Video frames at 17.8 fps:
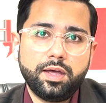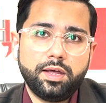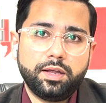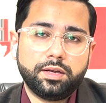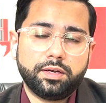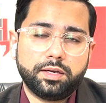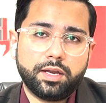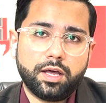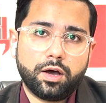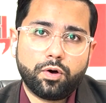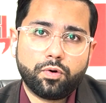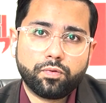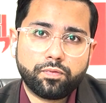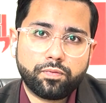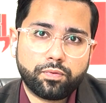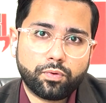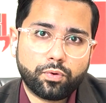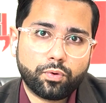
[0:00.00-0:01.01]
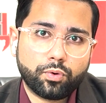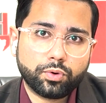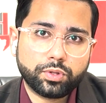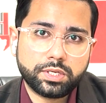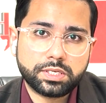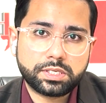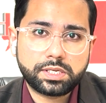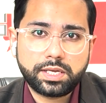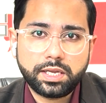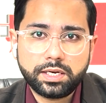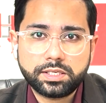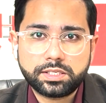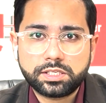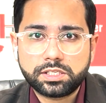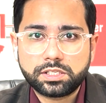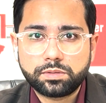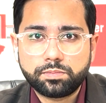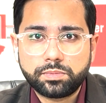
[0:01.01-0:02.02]
Now for the skill
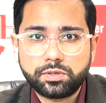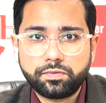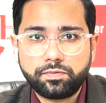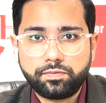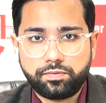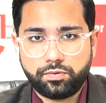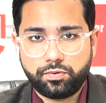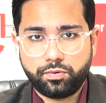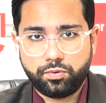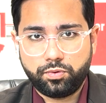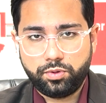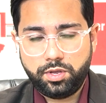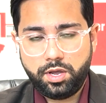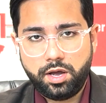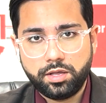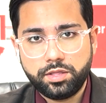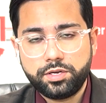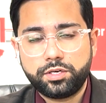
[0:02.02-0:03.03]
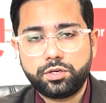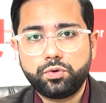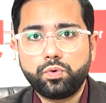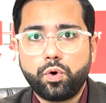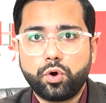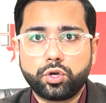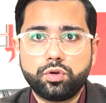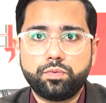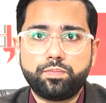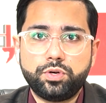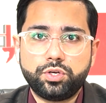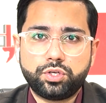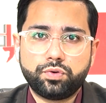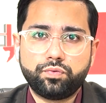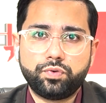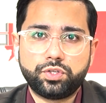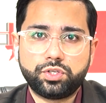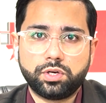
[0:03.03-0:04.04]
assessment for the other 2
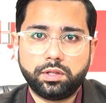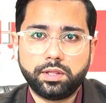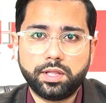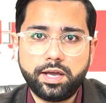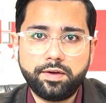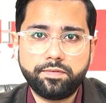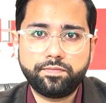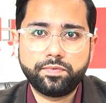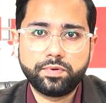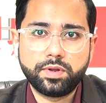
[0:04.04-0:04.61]
occupations which are left,